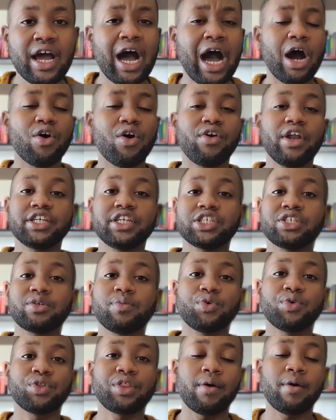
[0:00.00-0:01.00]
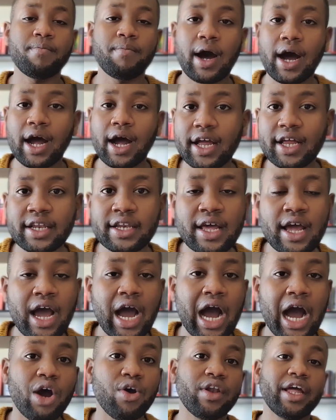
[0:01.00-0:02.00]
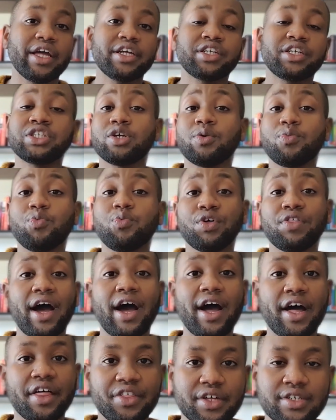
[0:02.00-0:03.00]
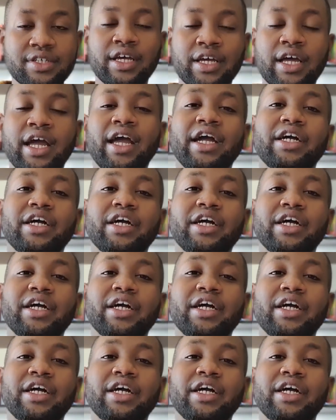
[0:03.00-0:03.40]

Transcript: our relationship with our mind, our relationship with others.